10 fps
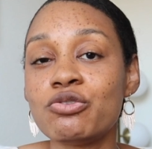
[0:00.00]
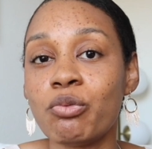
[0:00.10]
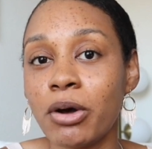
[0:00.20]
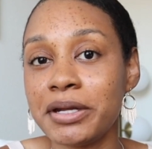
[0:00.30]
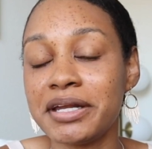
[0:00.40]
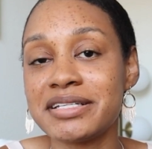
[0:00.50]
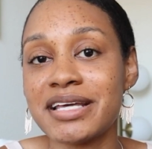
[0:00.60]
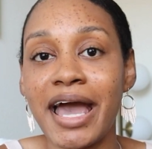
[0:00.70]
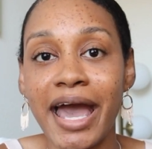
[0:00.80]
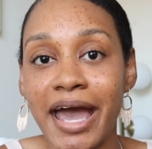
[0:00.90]
wanted it to
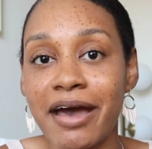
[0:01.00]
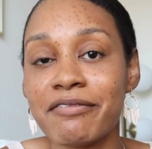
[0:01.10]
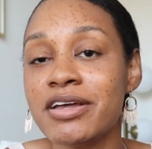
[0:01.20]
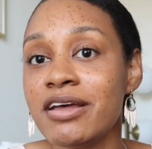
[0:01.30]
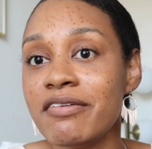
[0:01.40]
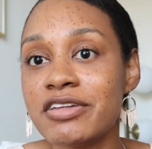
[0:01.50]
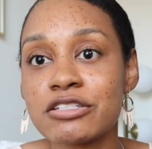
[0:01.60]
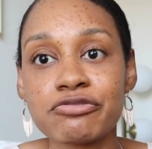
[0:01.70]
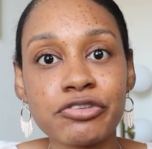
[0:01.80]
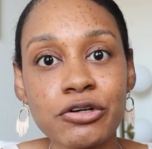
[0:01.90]
have
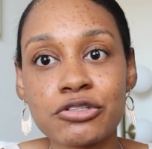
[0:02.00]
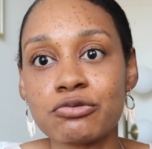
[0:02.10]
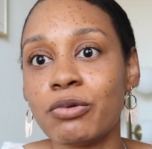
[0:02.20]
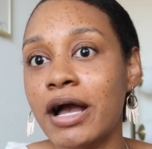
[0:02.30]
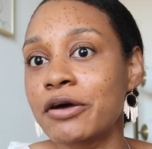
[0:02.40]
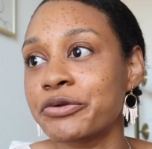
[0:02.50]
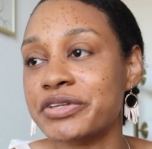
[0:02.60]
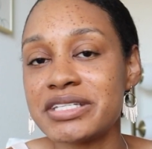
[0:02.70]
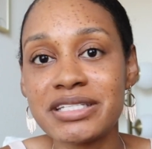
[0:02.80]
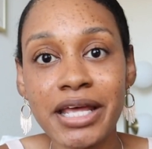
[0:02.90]
this first round or
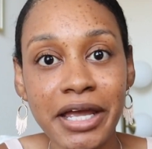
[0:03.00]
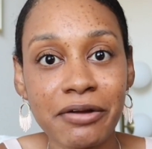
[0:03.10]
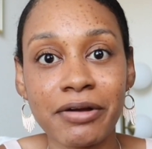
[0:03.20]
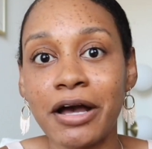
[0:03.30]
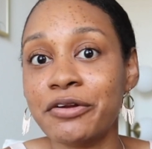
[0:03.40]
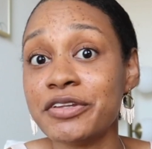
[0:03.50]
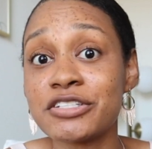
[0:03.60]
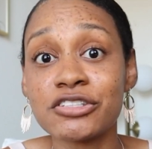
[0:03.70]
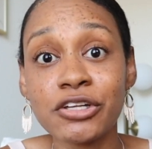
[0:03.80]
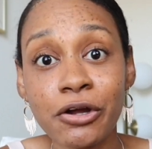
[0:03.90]
this second round or this
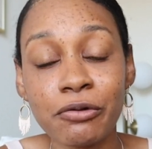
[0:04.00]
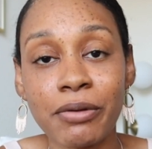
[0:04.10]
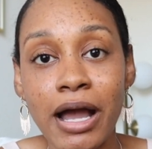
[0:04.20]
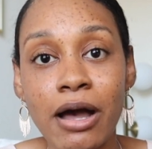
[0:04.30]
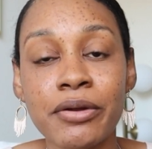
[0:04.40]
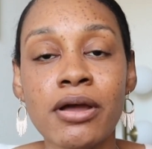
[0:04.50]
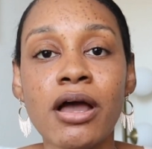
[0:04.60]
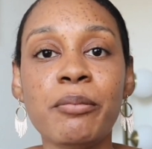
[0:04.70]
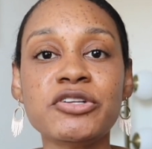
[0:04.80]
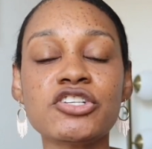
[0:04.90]
third round,
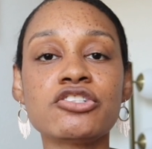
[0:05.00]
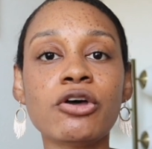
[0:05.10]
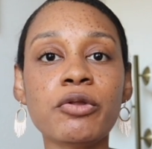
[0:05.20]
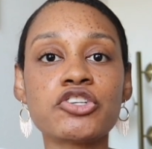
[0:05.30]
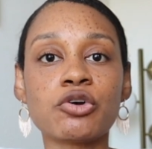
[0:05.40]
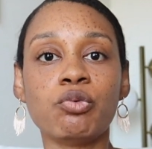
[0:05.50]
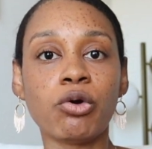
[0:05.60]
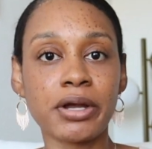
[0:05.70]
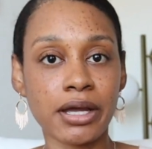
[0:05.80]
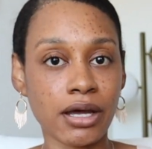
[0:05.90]
but just know that you're
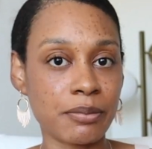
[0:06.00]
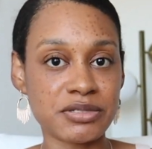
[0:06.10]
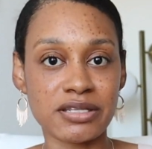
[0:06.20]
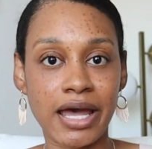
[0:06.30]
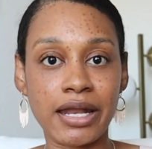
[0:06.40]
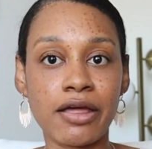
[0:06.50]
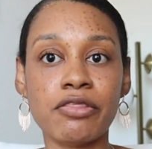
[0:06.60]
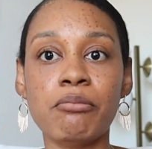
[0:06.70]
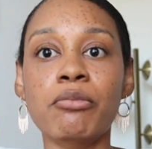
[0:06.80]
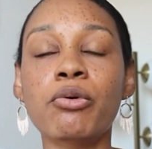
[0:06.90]
working up to that. And
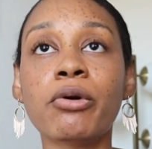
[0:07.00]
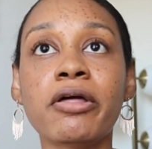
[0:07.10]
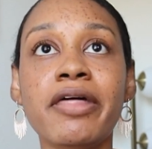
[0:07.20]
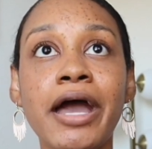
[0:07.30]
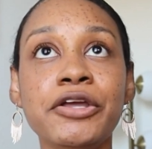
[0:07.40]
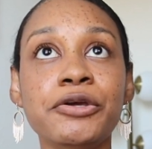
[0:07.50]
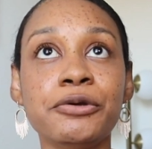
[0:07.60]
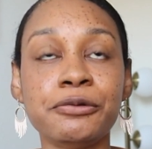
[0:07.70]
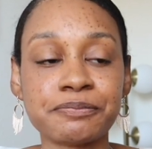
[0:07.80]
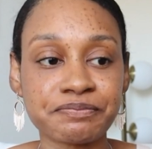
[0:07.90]
the more that
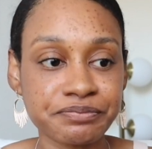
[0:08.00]
you